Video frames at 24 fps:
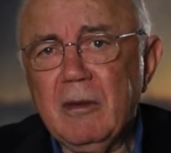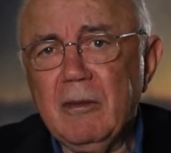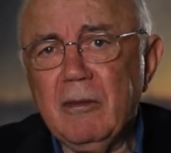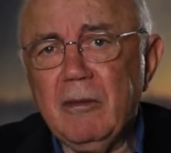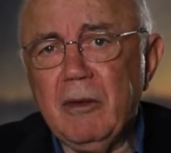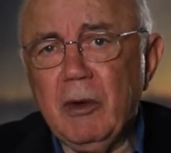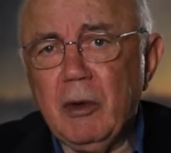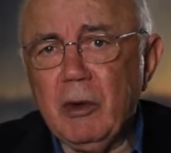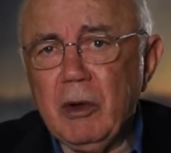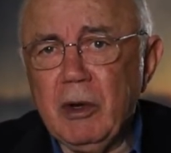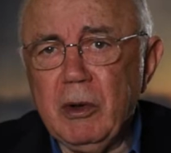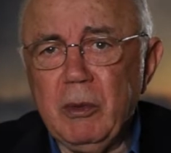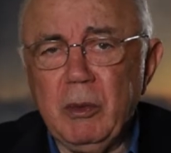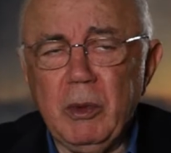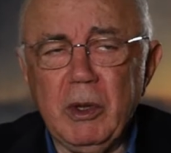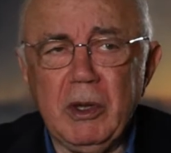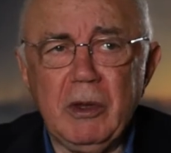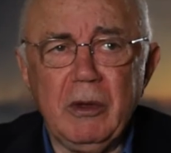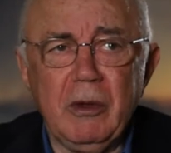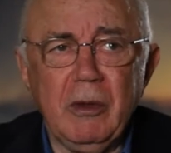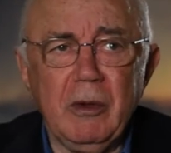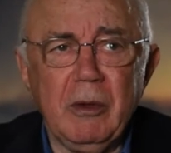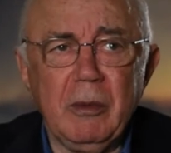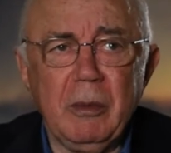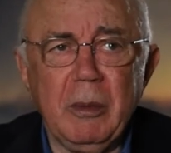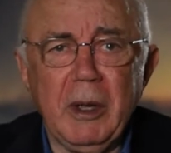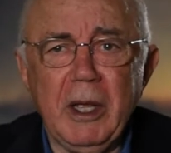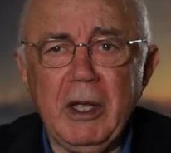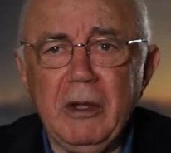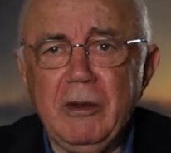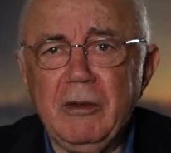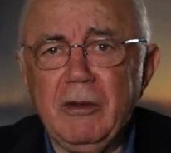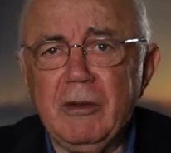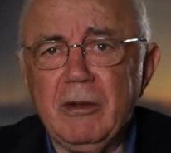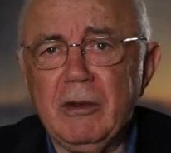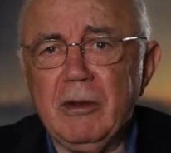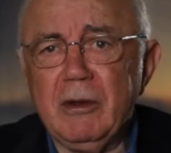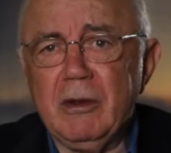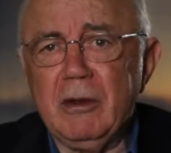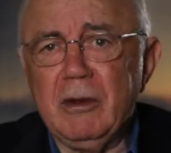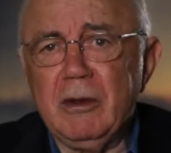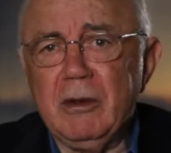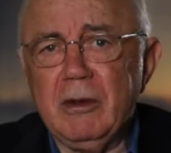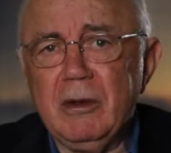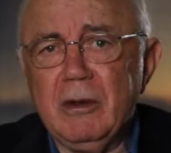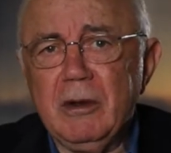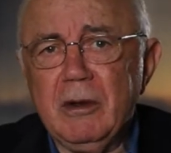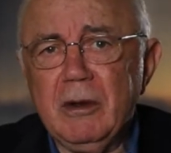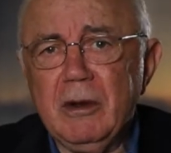voted with Deukmejian